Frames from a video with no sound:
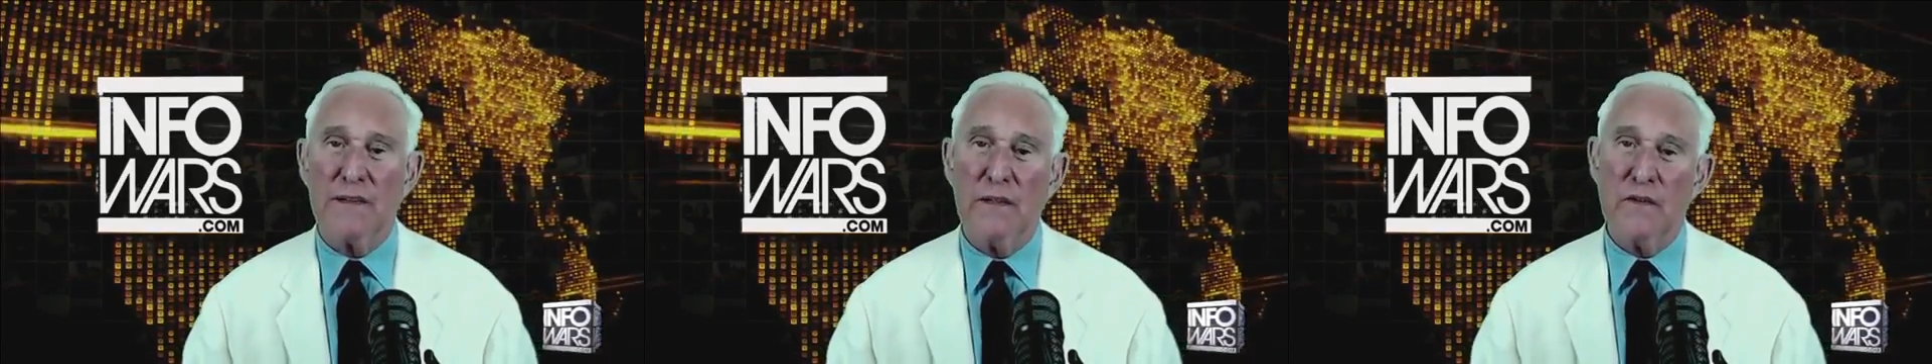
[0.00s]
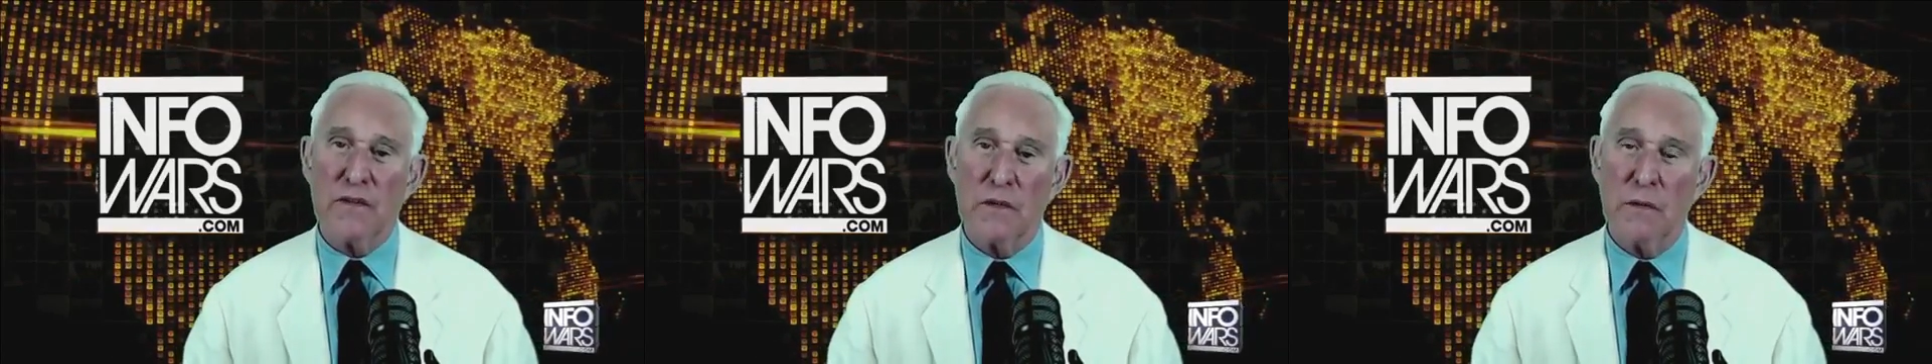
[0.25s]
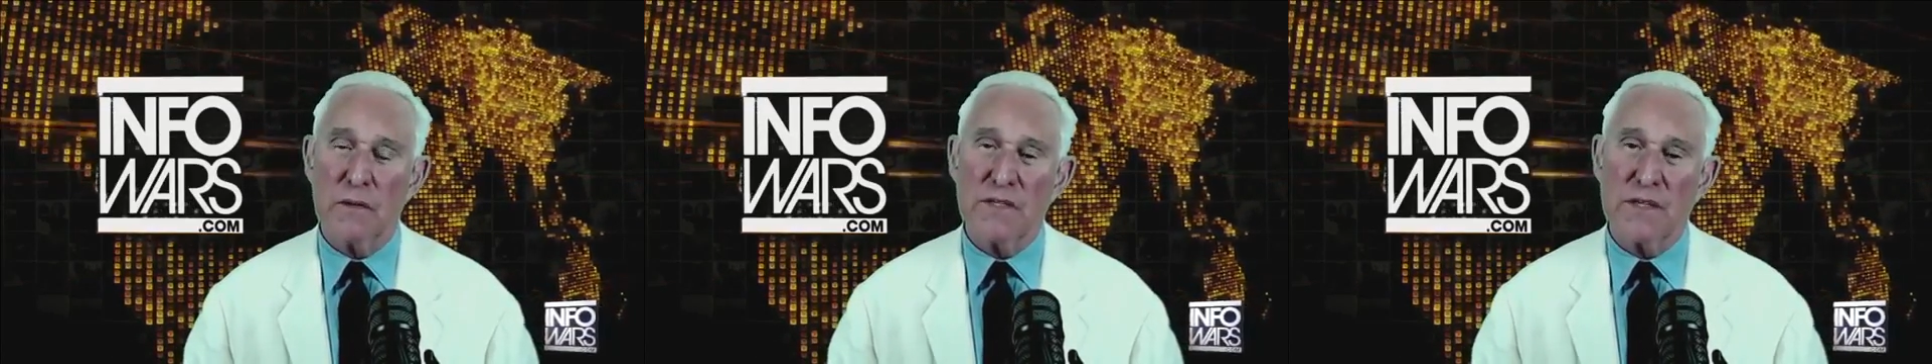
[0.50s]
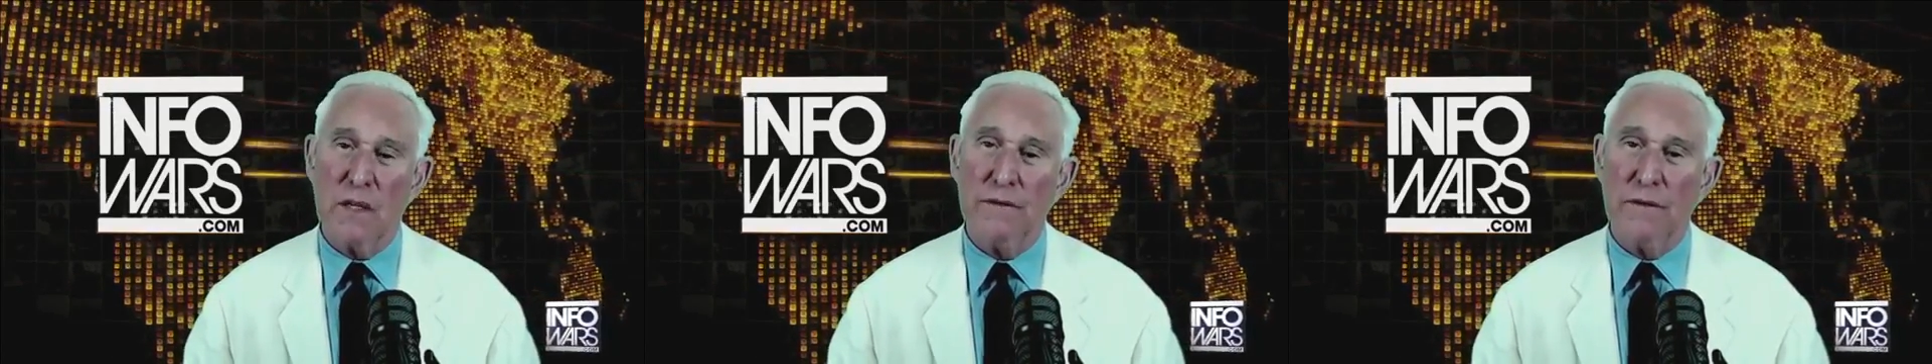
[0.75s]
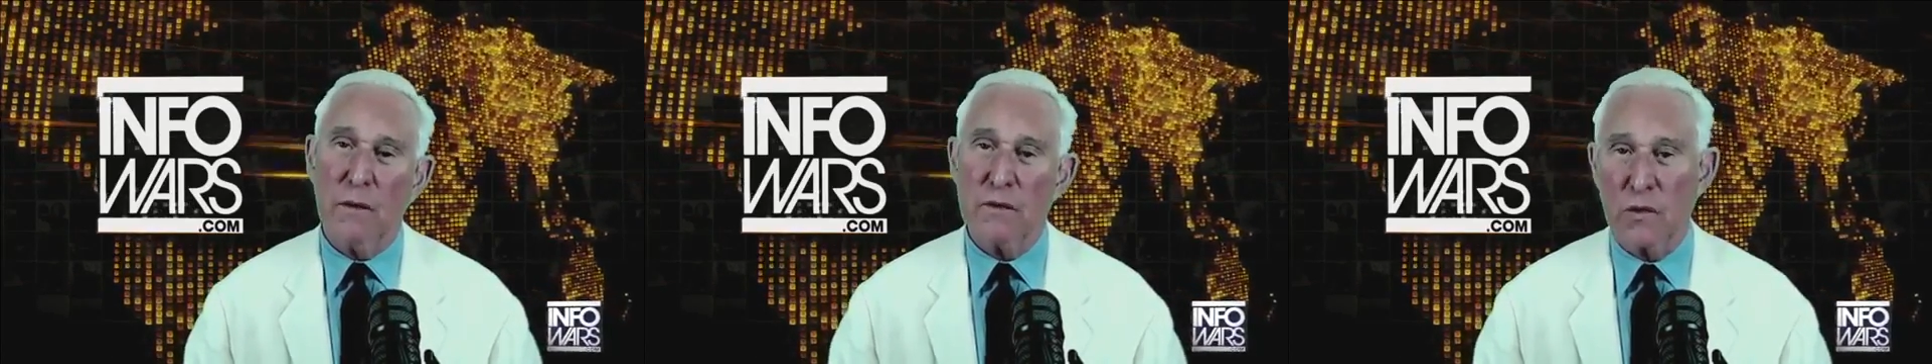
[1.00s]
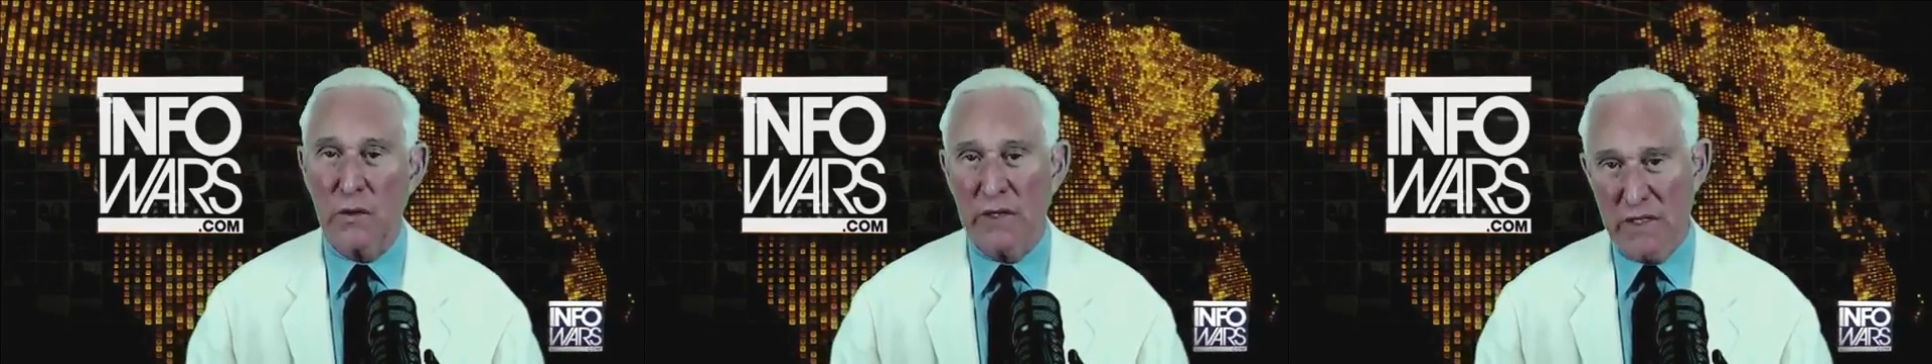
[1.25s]
to use their own cell
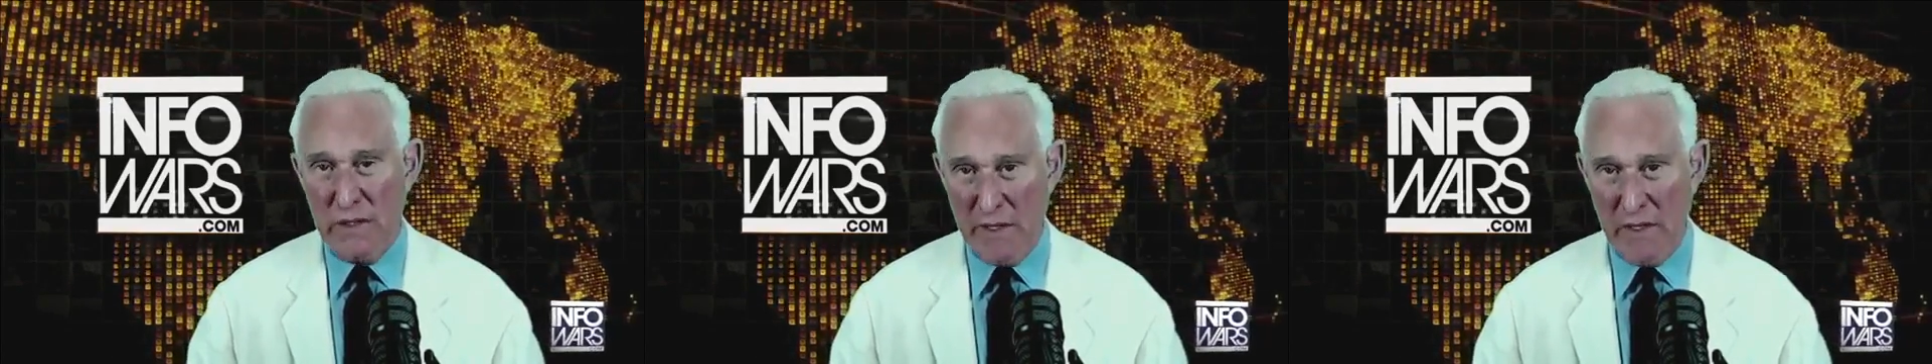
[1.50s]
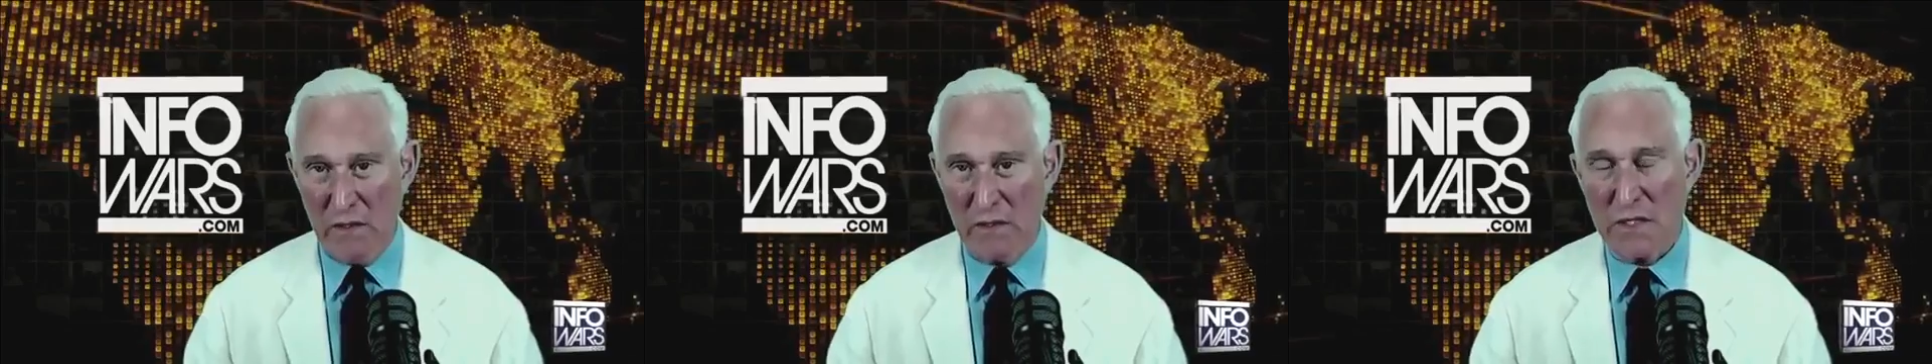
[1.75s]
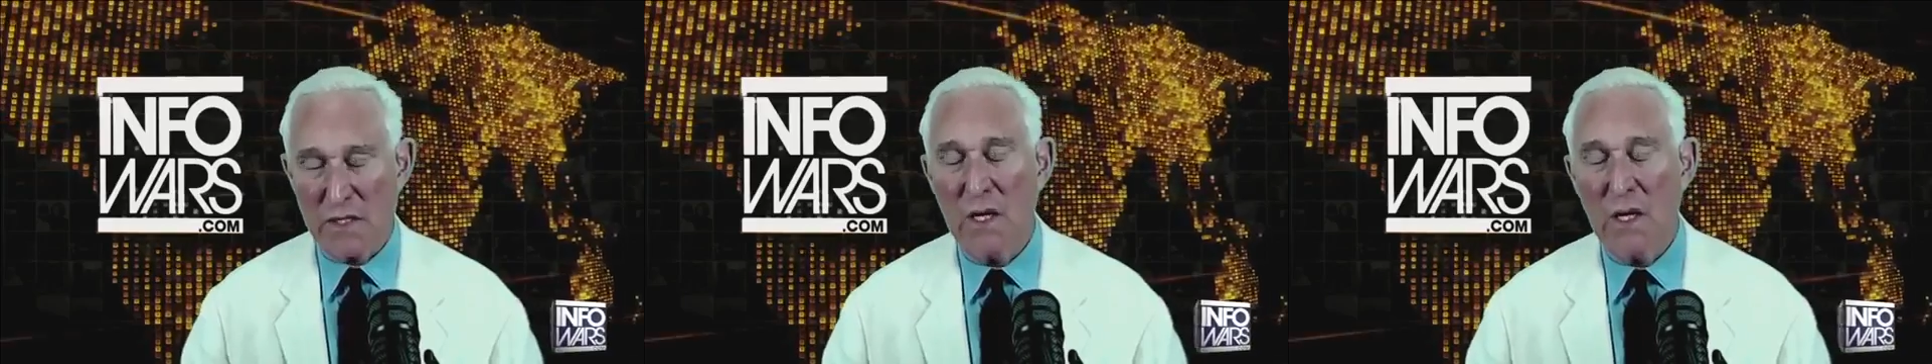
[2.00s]
phones or emails.